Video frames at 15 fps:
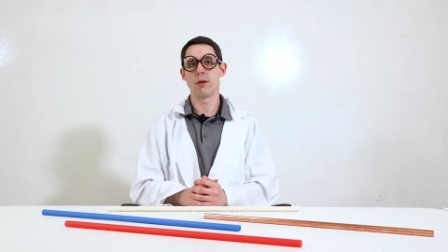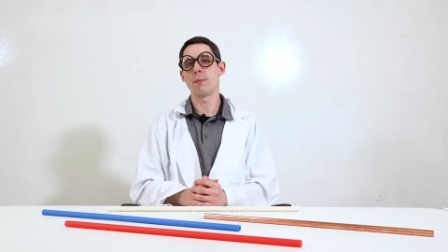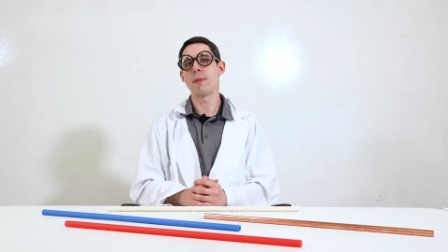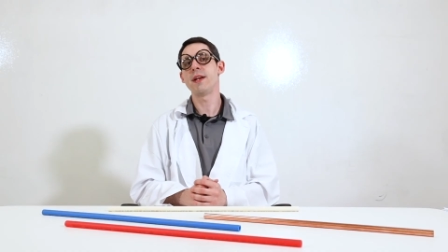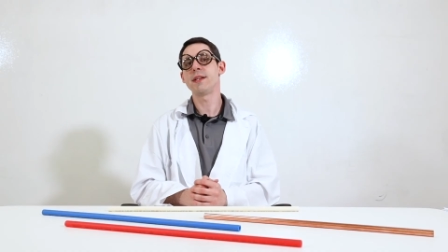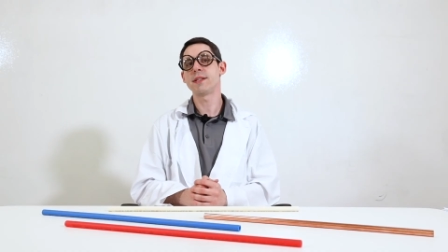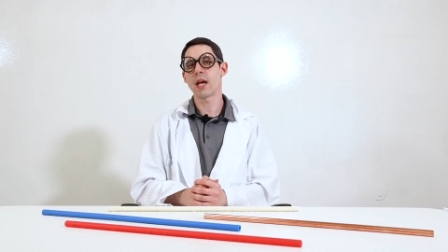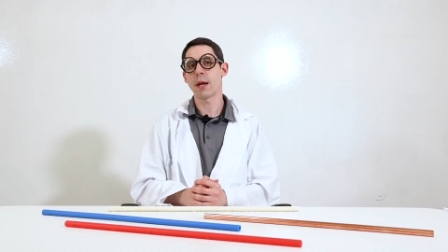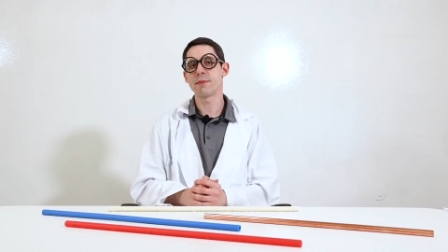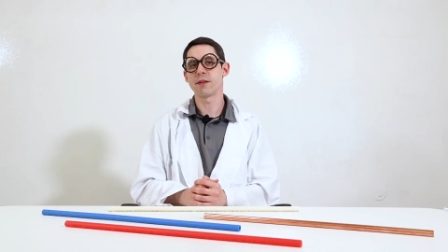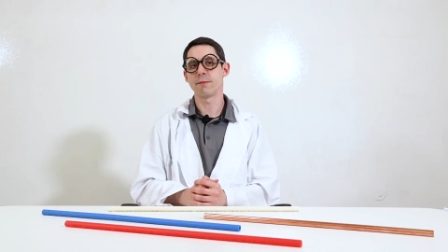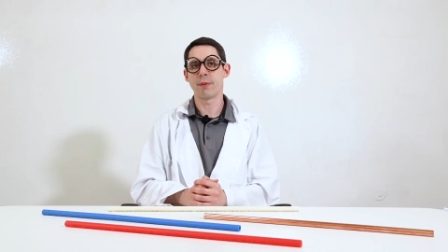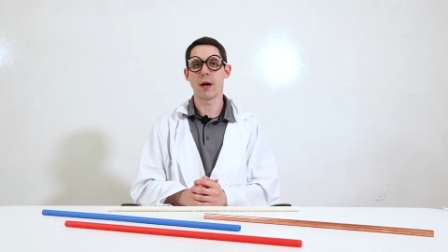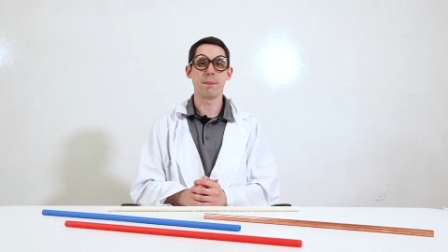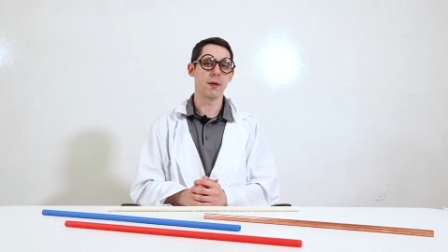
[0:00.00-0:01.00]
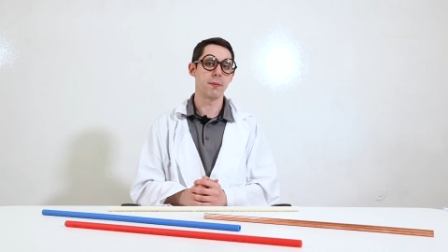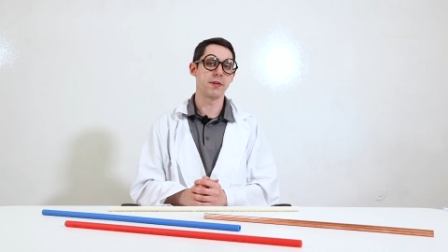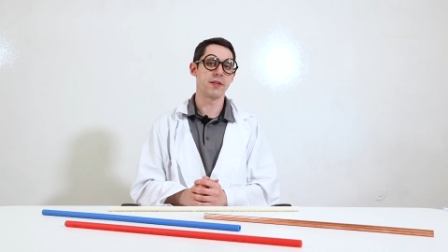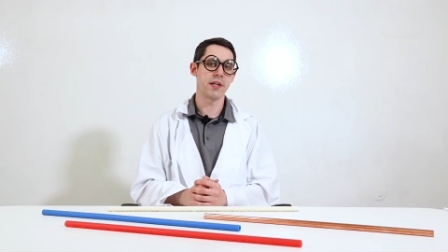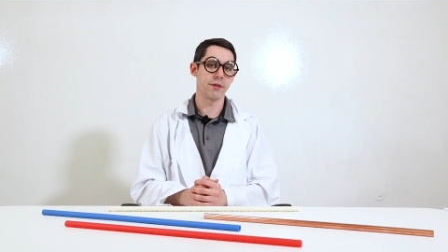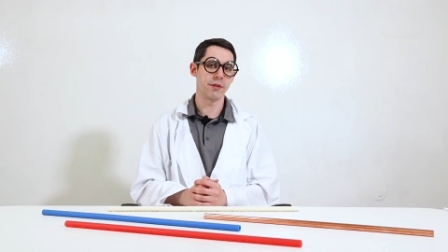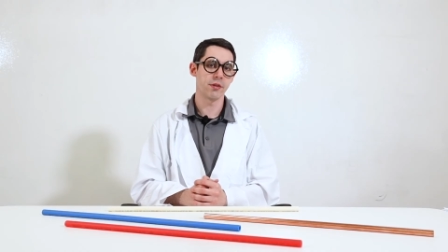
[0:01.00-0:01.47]
are many types of piping
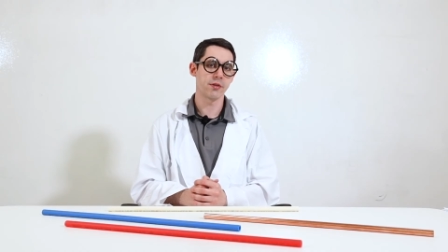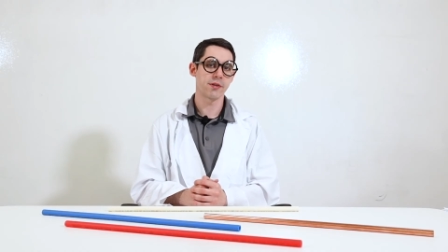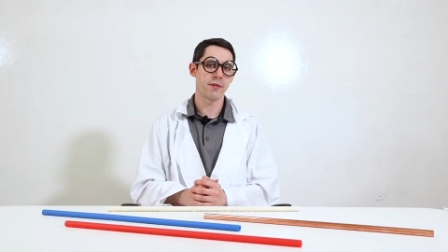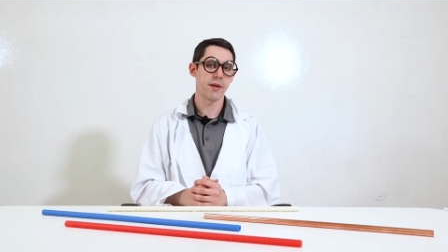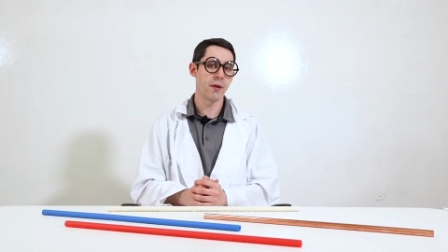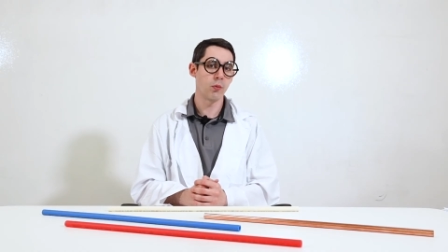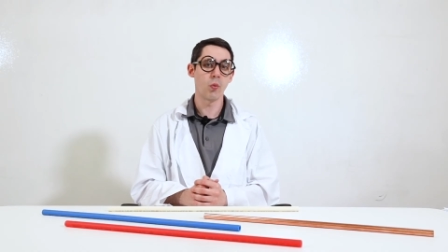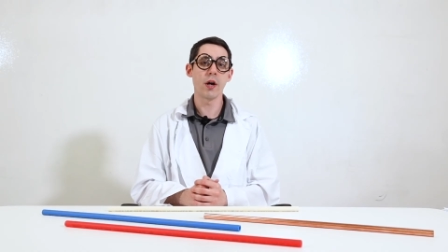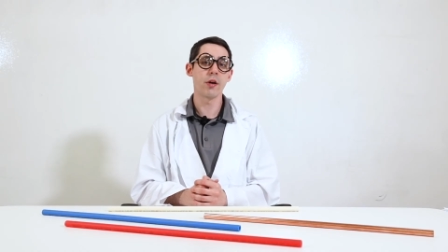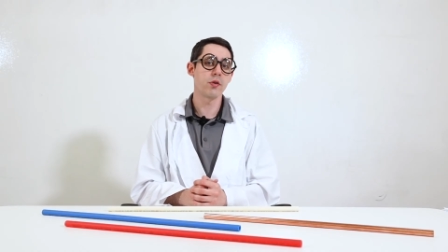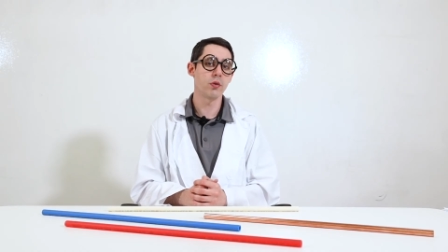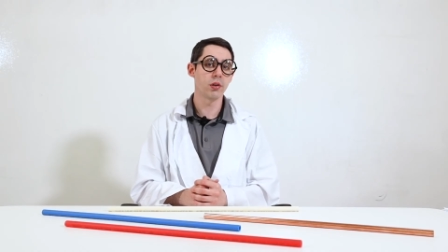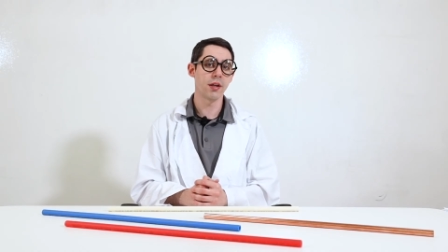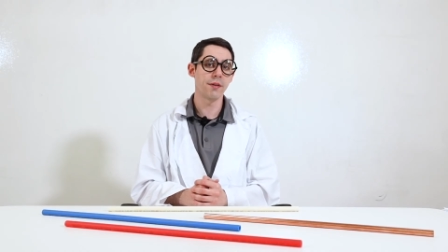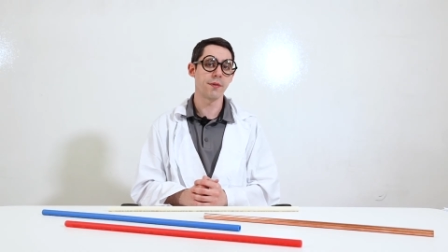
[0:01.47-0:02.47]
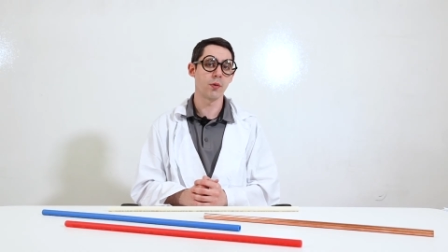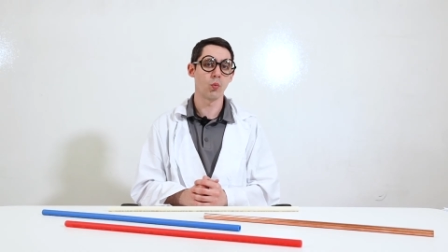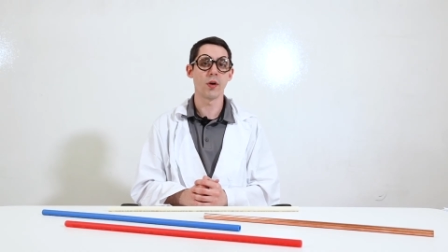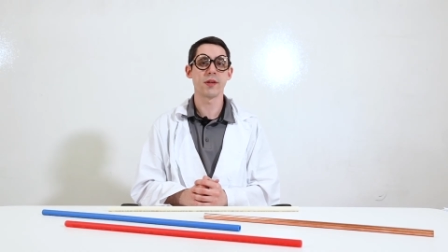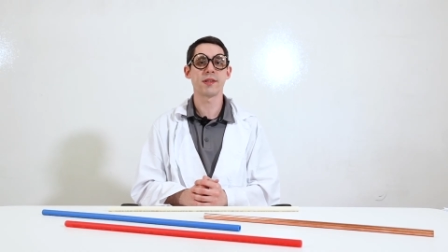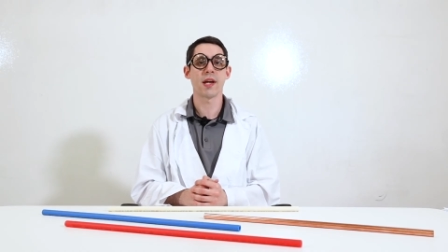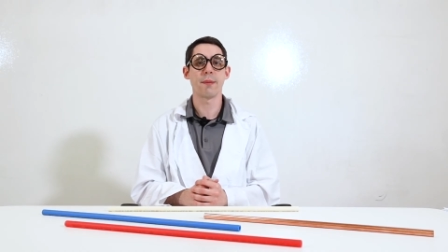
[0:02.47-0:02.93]
materials, and where you live and
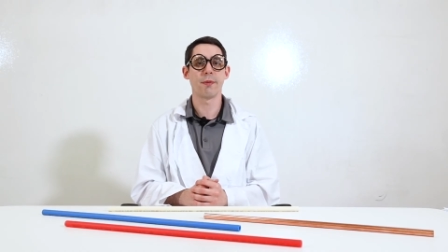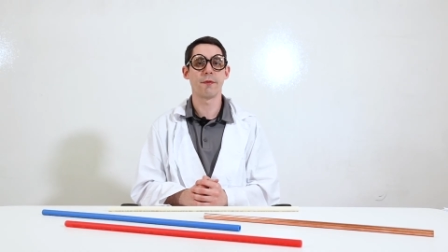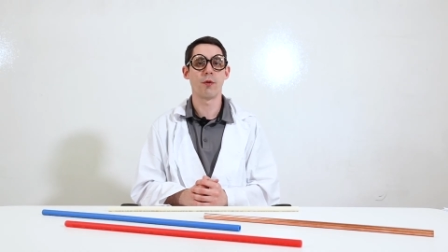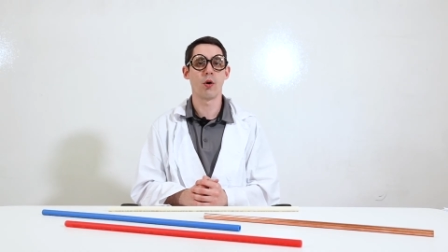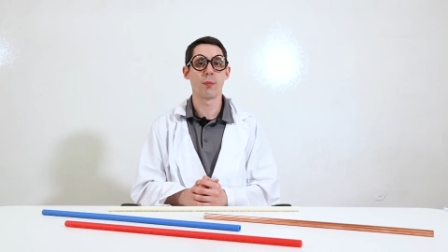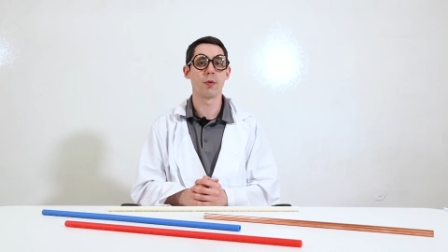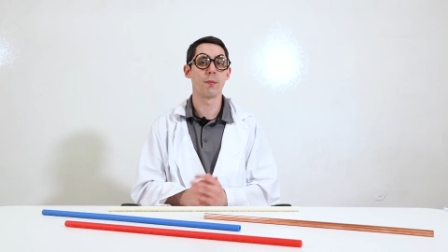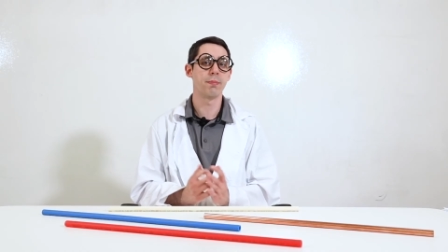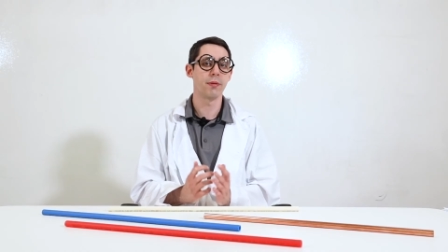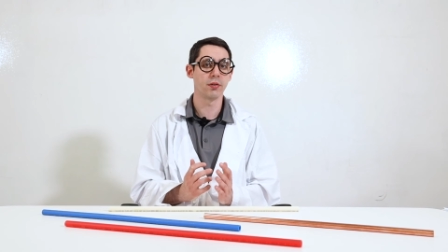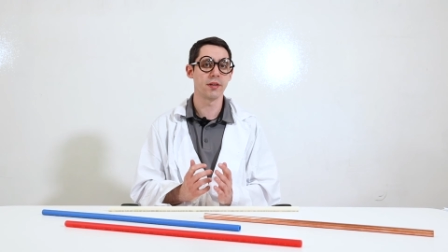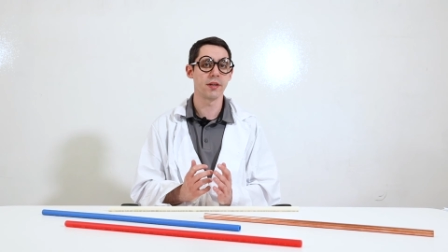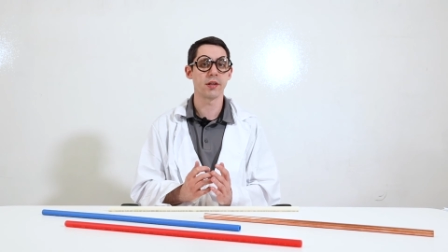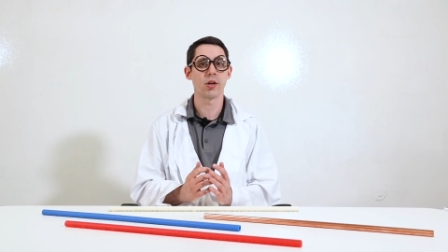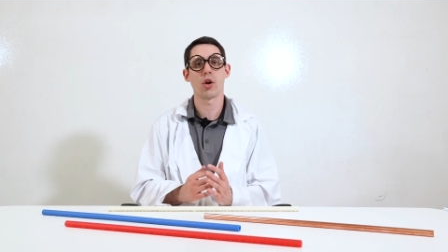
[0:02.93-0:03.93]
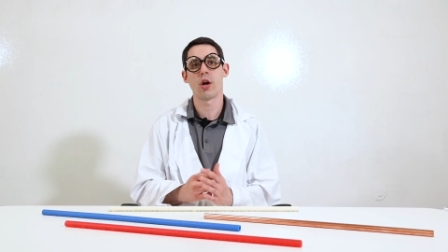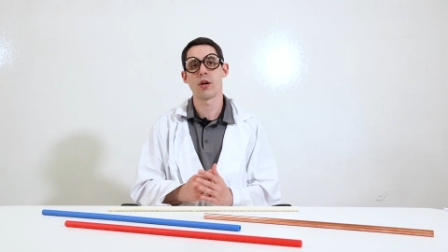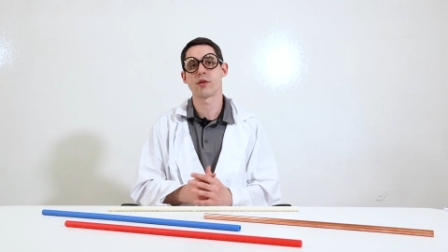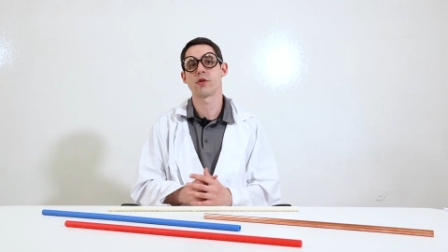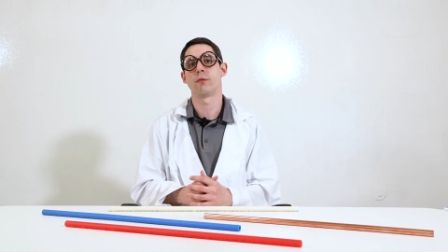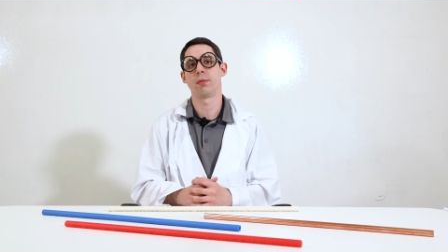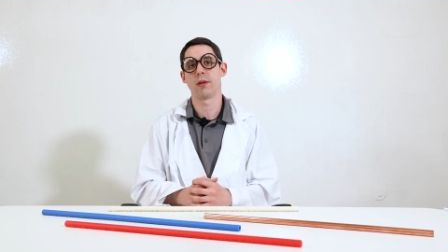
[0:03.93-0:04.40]
what type of home or building can
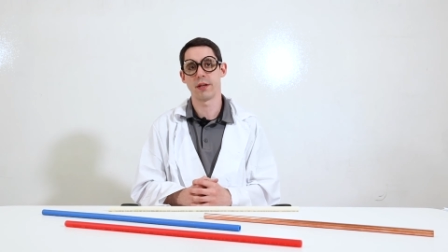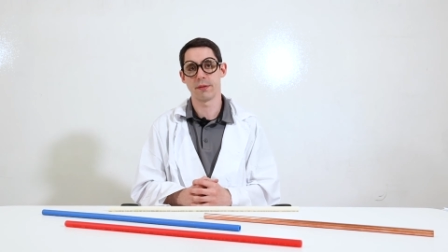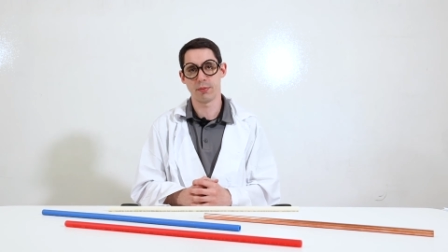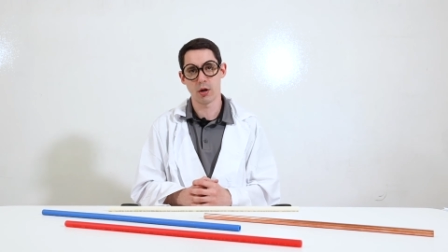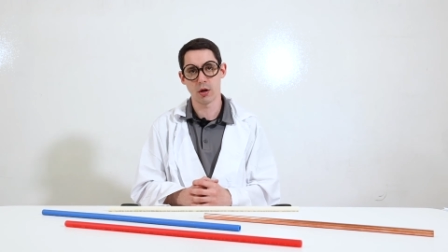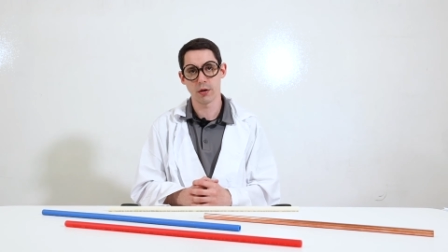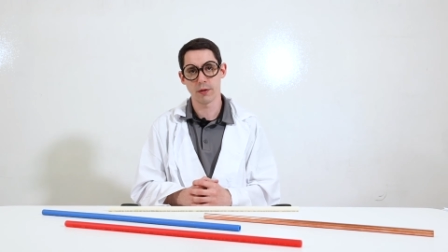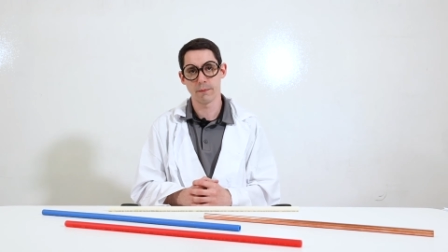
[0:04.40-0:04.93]
also play a part.